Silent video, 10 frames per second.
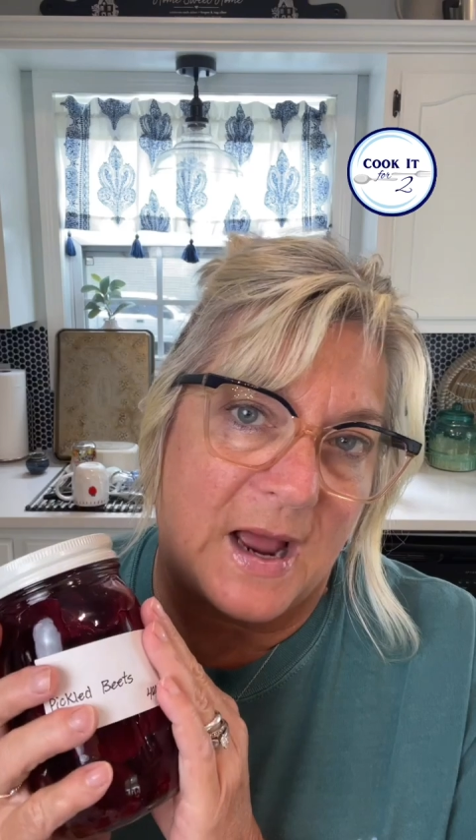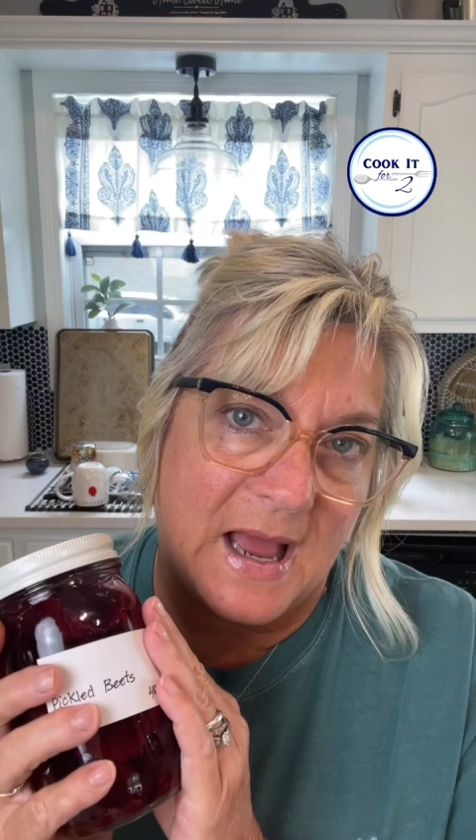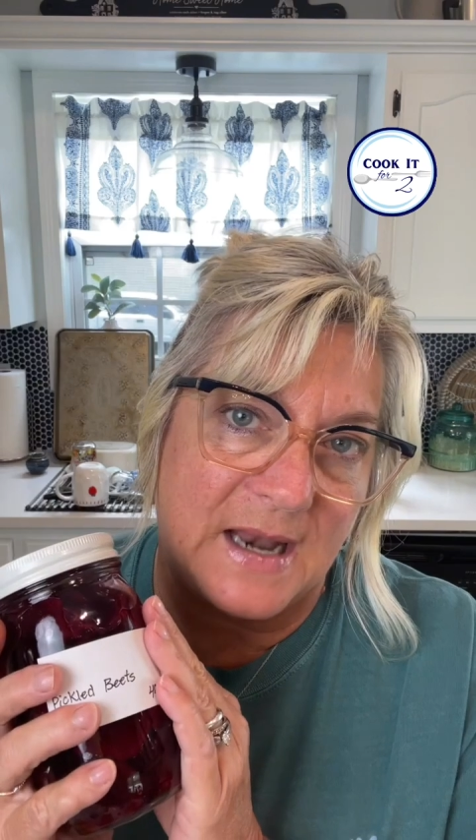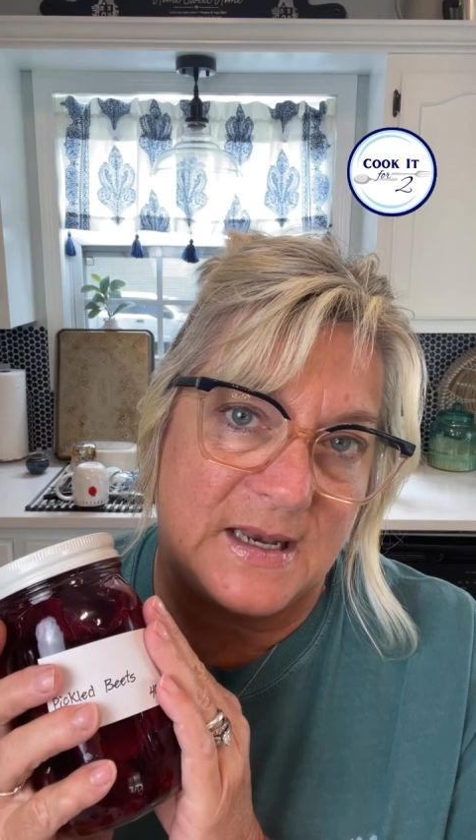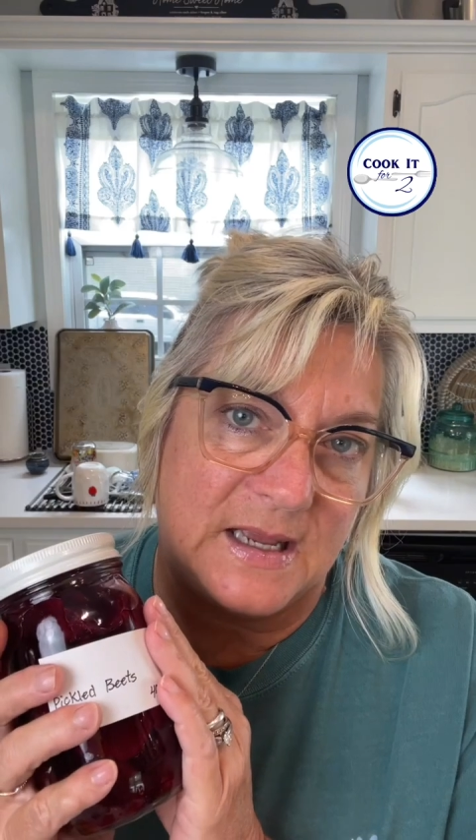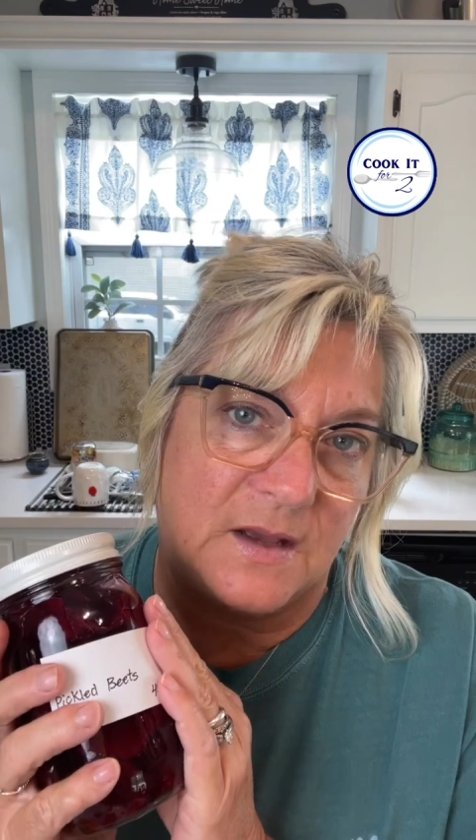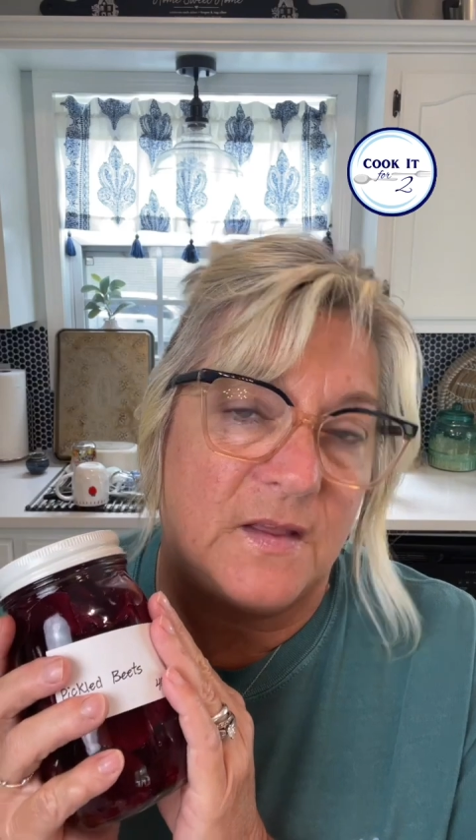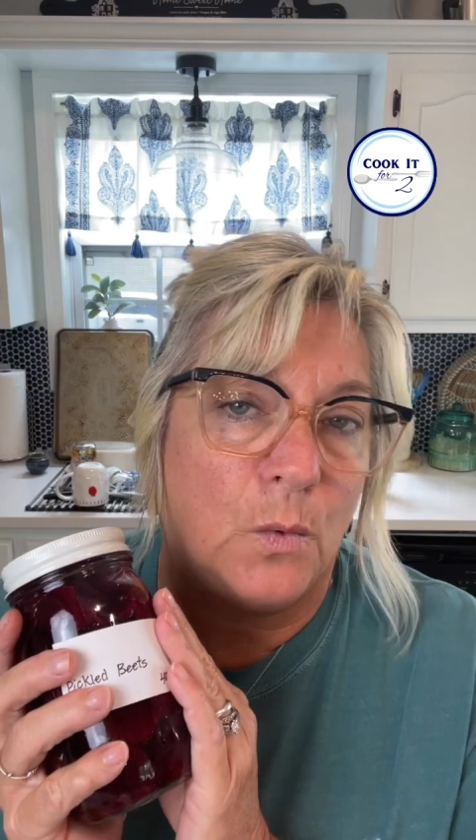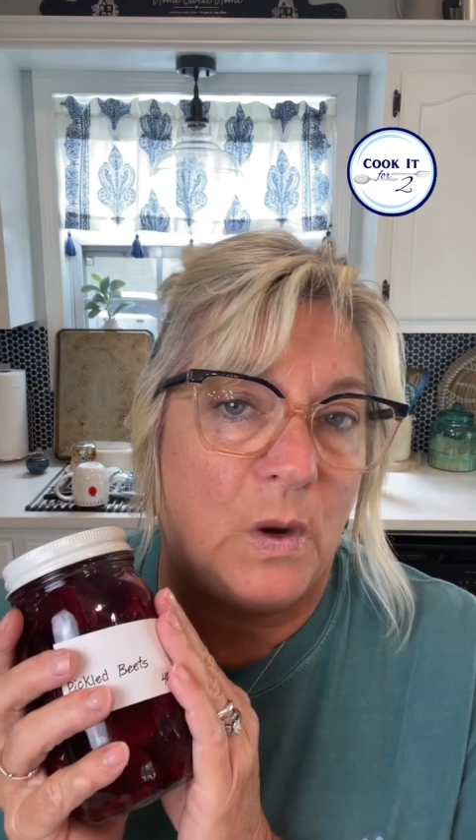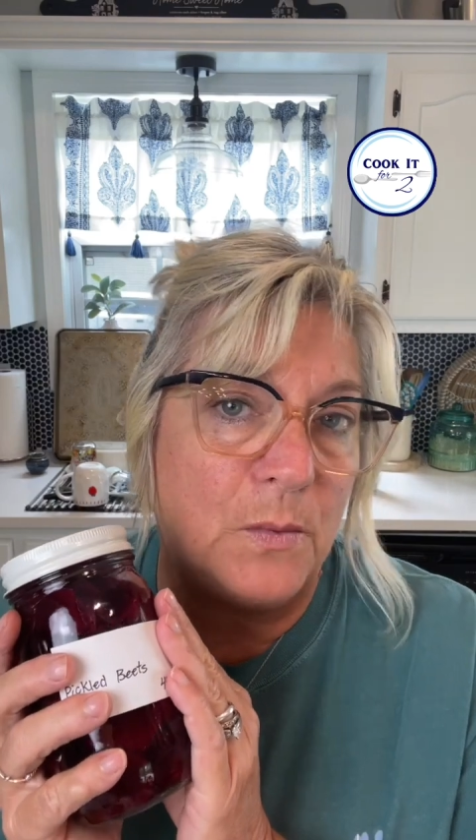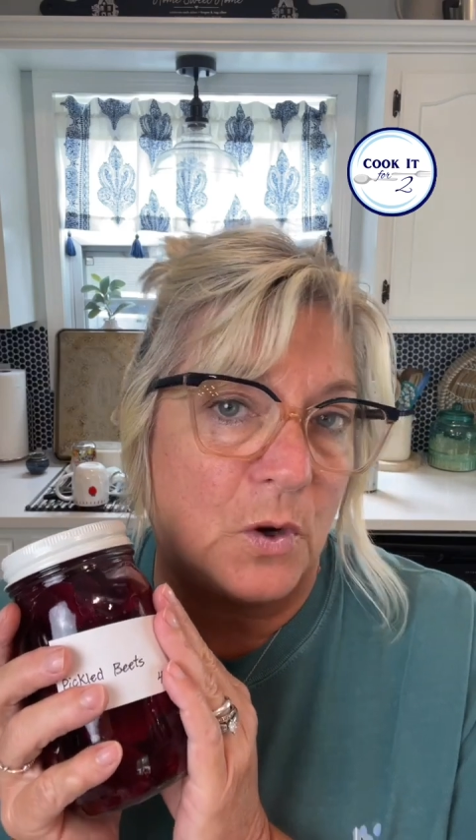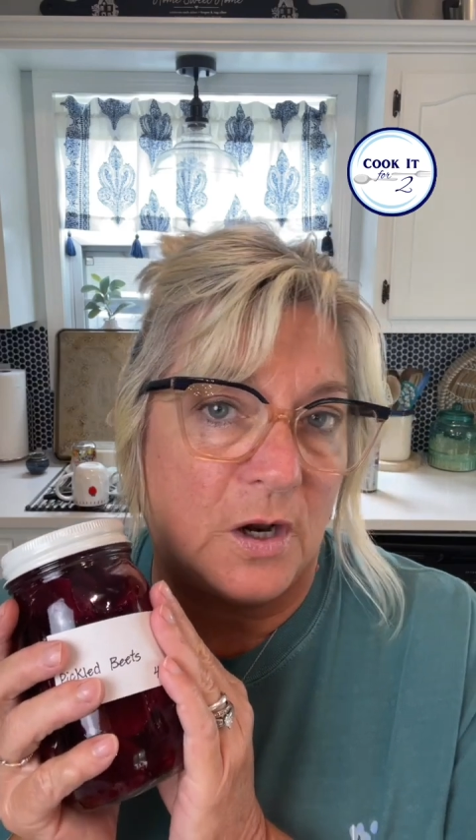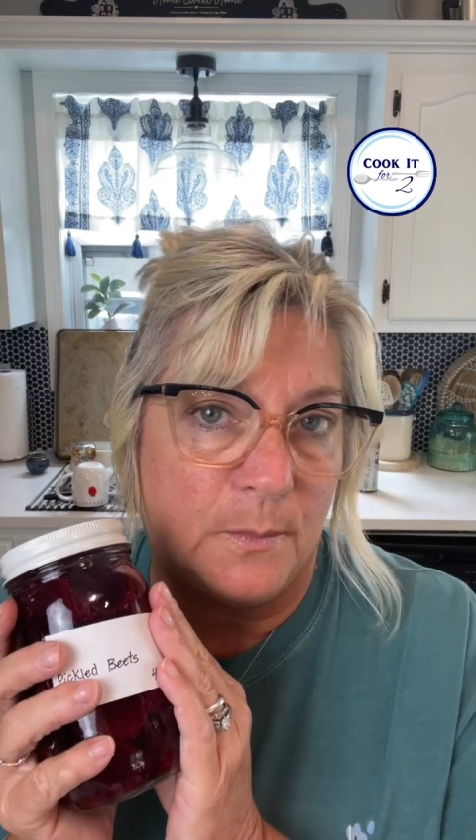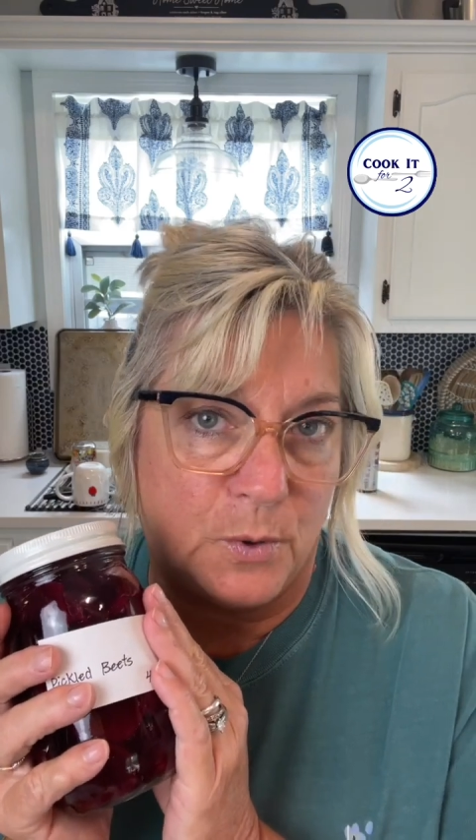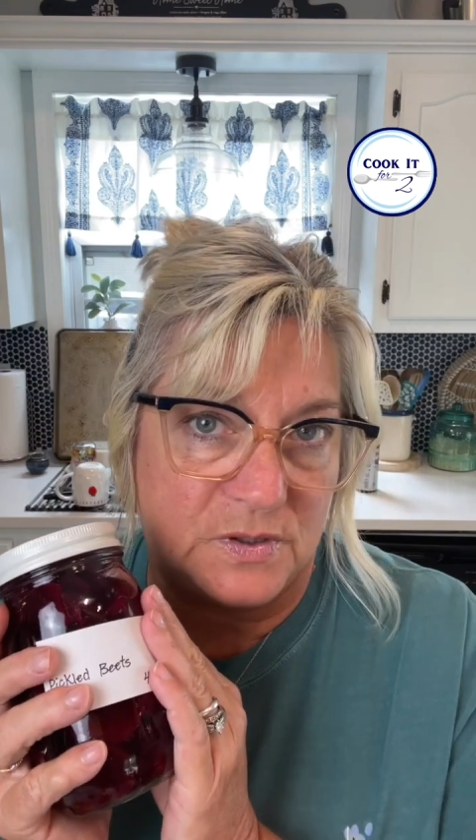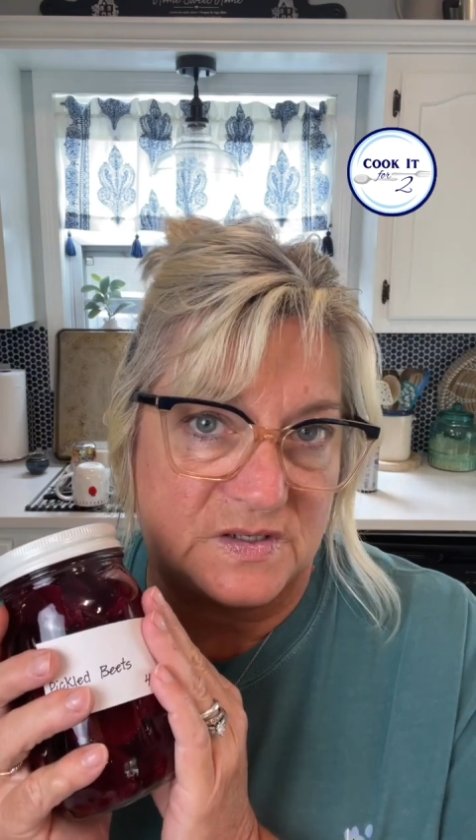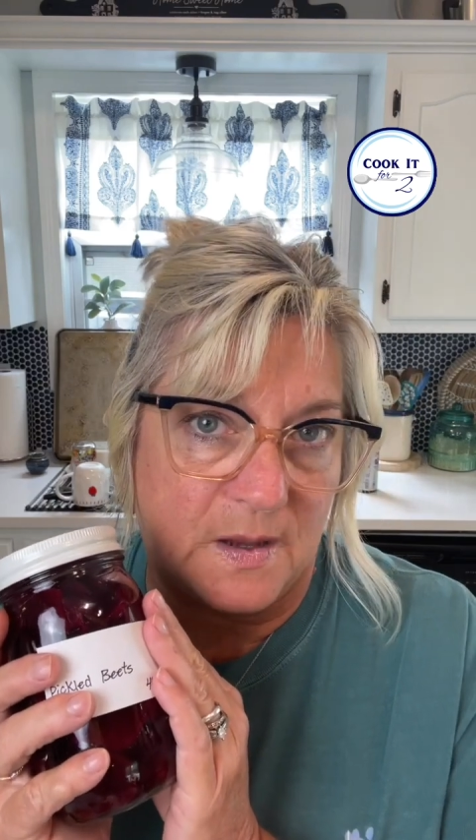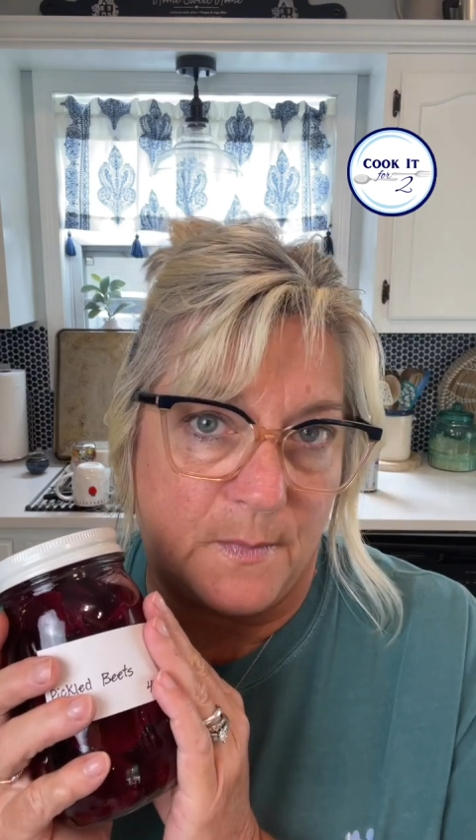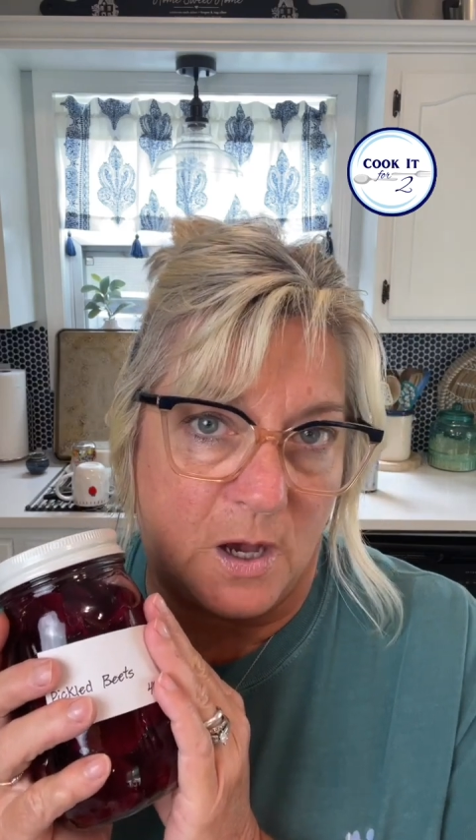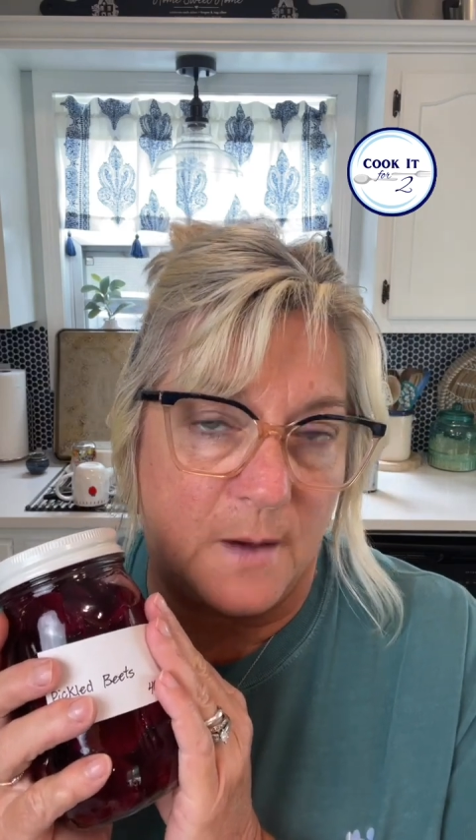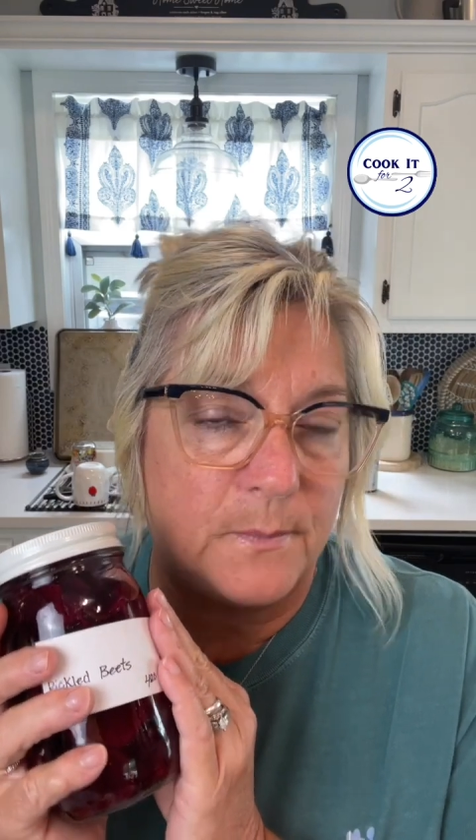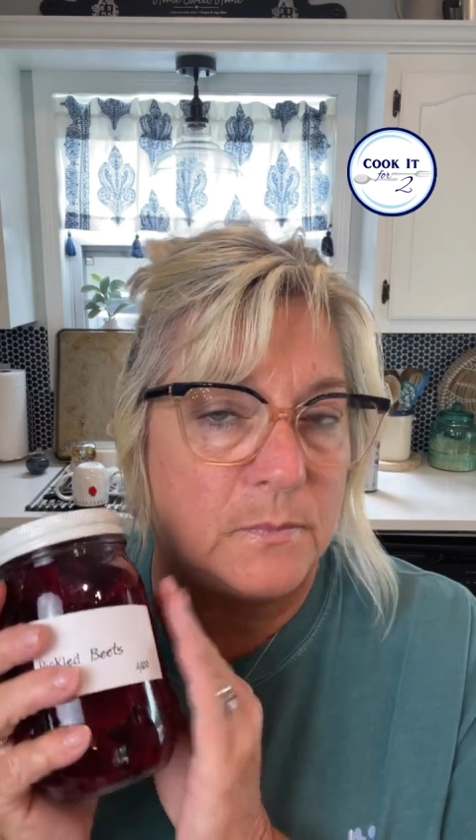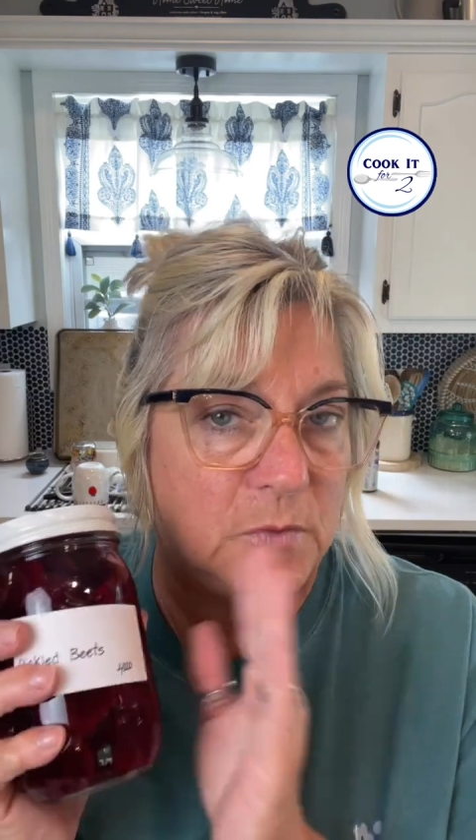idea that we were gonna put some up,